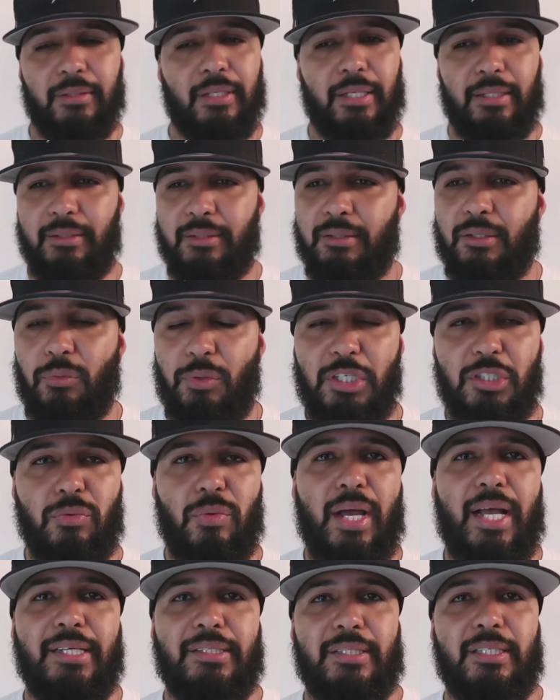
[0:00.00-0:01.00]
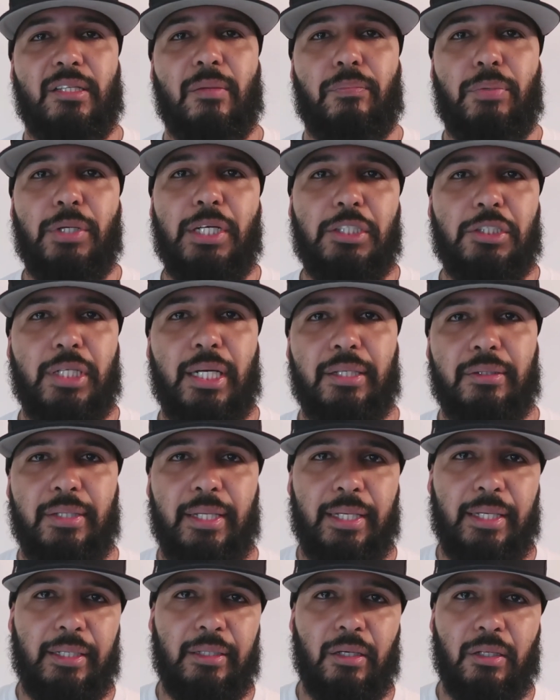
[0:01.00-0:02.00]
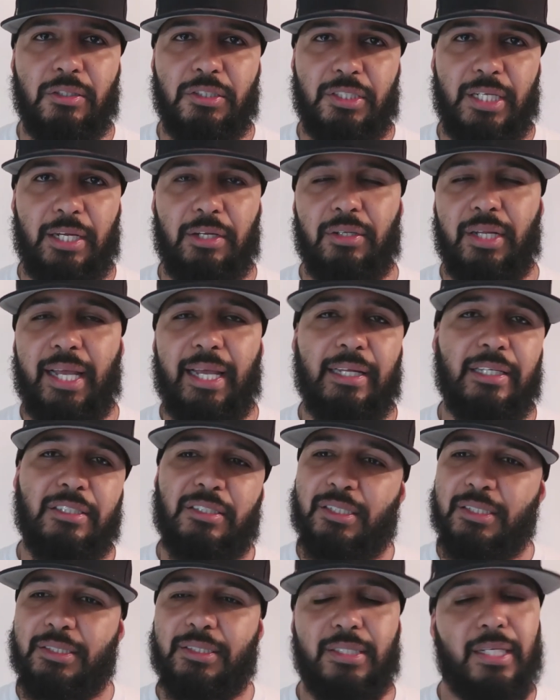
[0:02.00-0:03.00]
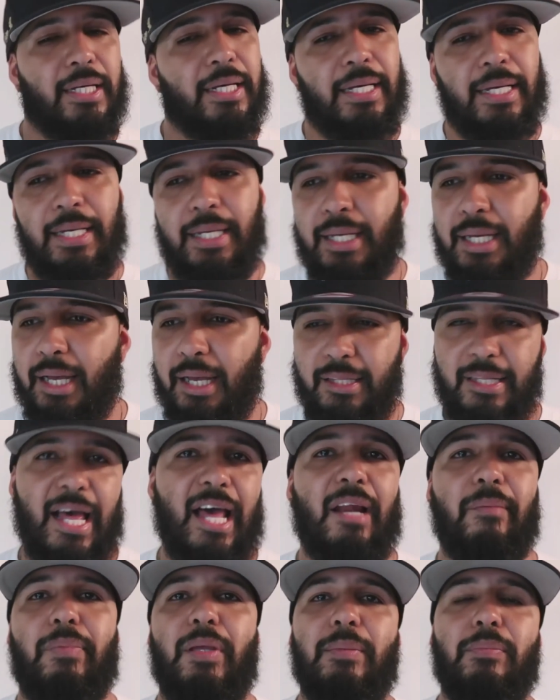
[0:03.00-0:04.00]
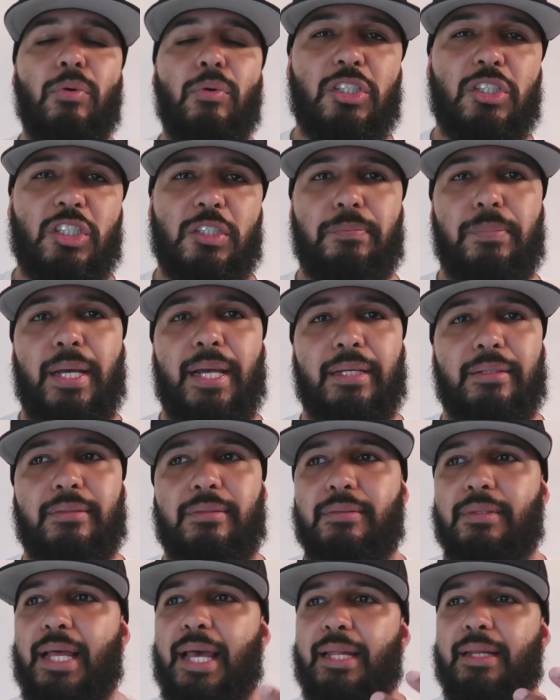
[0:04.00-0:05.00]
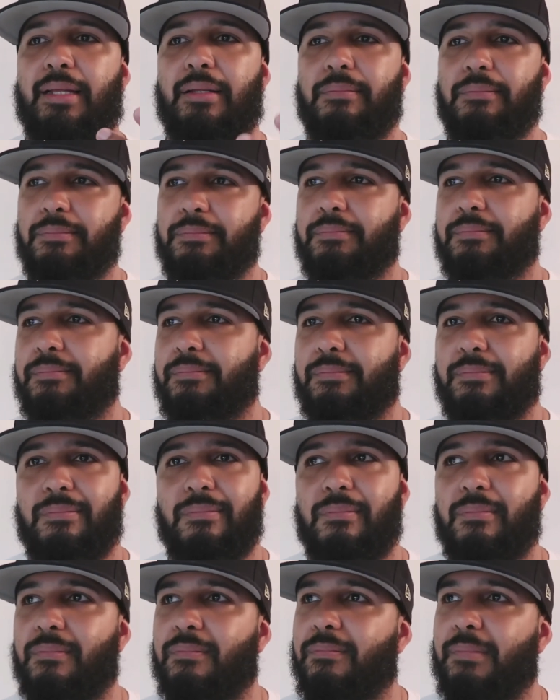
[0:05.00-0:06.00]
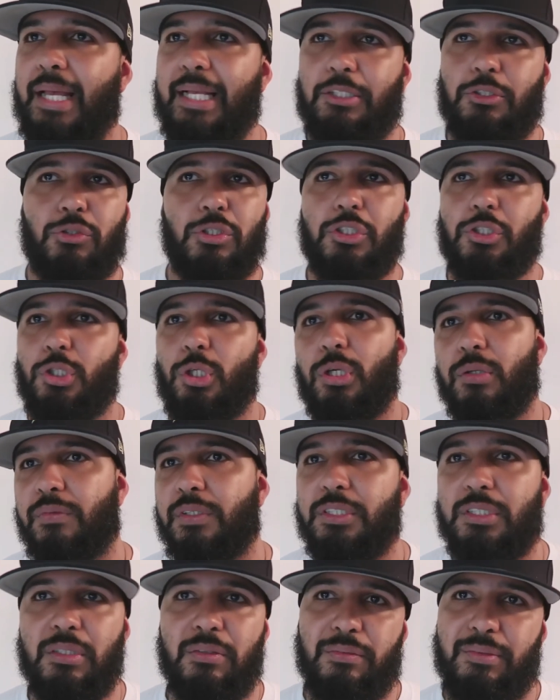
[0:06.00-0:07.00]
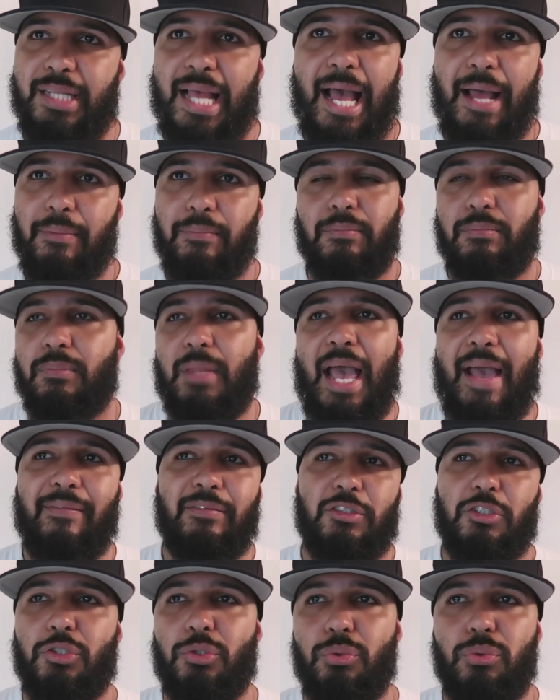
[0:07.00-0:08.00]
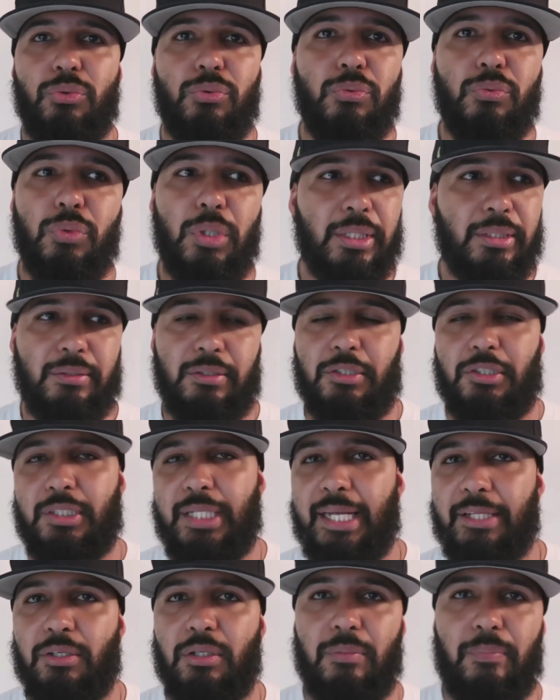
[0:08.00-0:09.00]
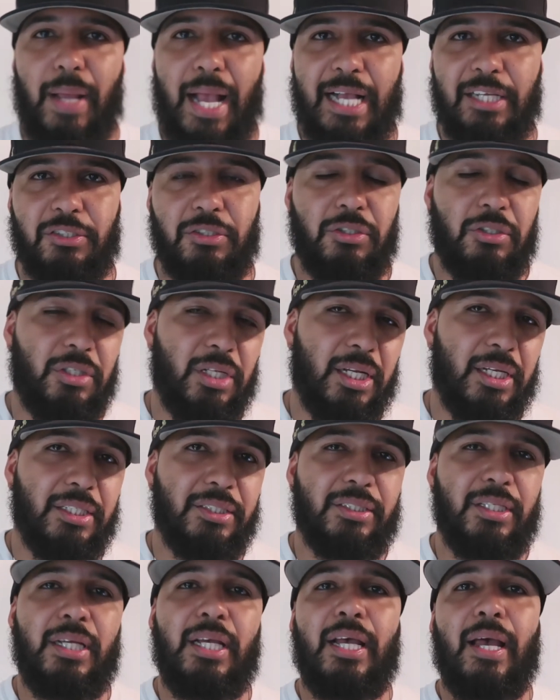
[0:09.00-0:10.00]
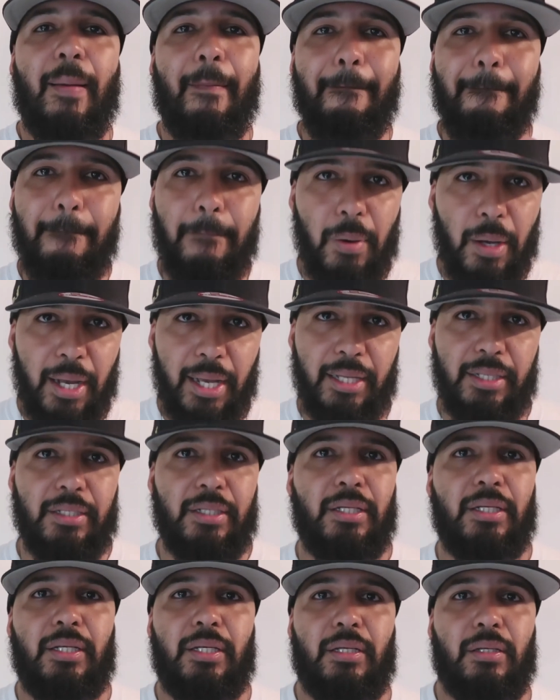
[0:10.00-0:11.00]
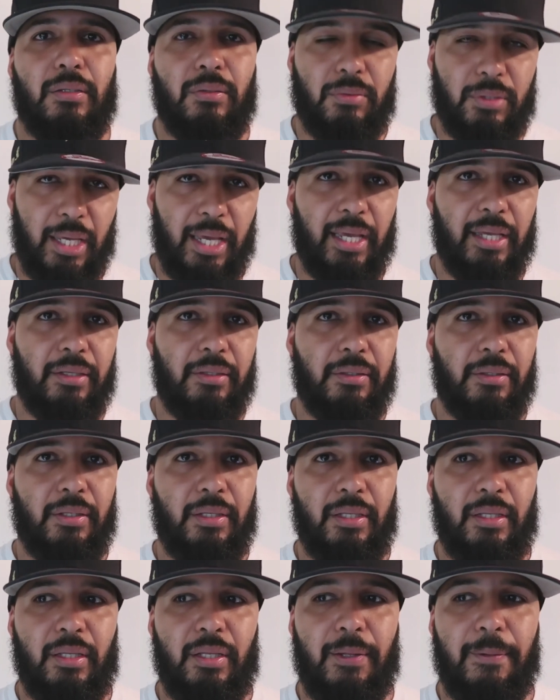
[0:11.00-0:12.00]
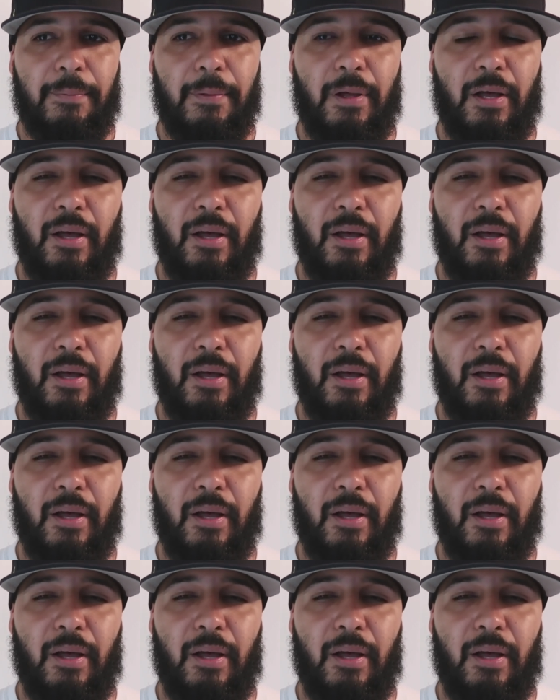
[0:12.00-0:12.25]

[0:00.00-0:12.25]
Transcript: yeah, the reason why I said the pre-check thing on sand lane is because a of people expect that extra service of not having to do what standard passenger does, but, okay,